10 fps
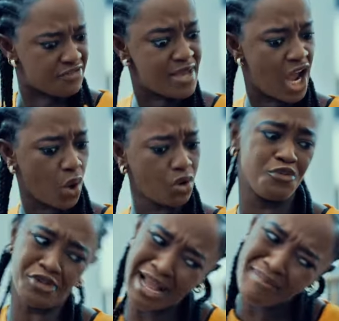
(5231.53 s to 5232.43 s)
Leave me alone.
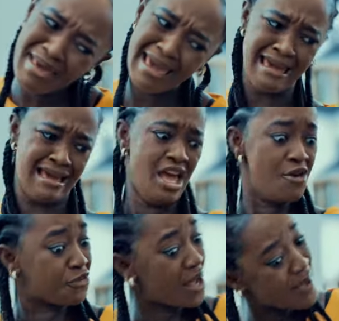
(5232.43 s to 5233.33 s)
Free me.
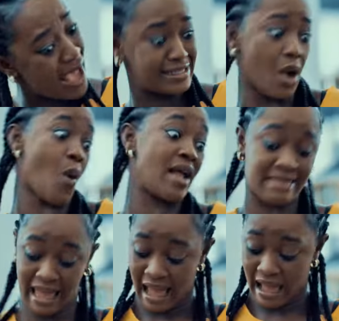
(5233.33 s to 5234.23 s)
Free me,
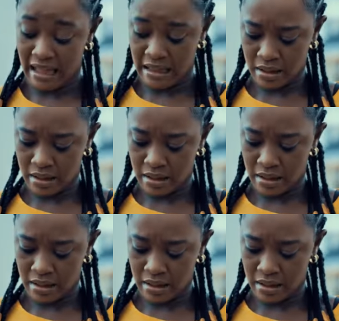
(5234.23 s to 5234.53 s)
Ezinwata.